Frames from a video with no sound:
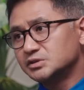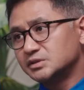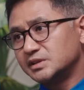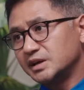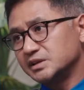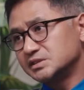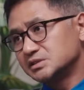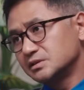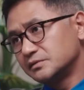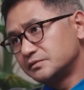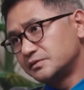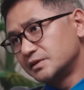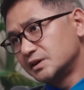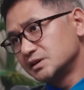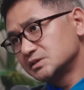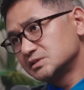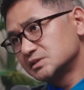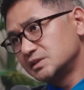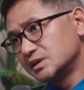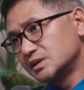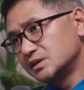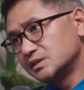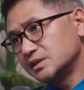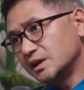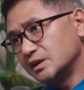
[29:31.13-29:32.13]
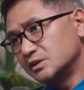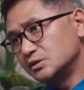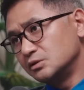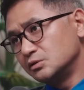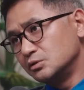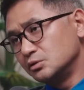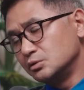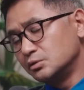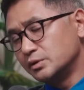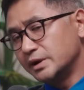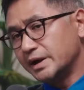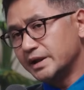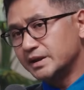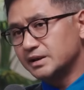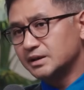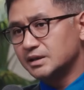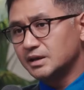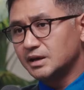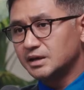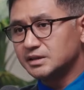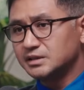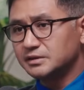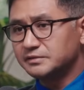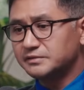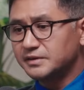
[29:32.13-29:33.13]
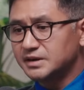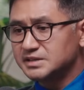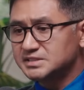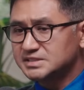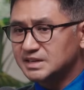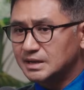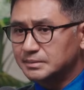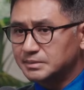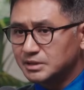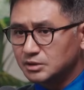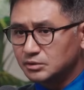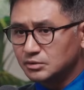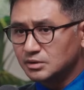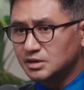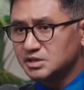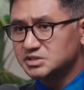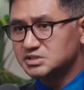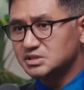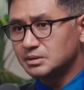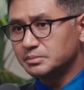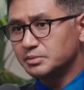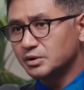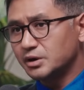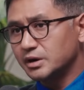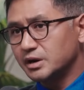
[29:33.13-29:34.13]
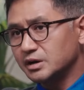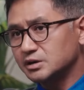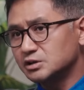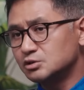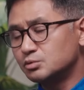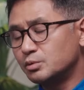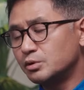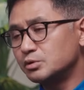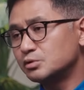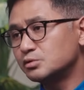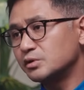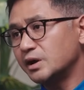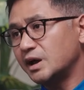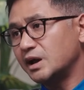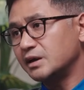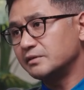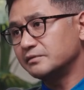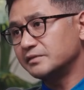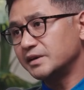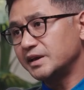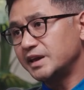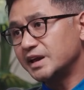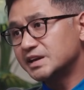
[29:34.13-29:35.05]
So that's the first thing that you do. And the first time that you list a product, you want to have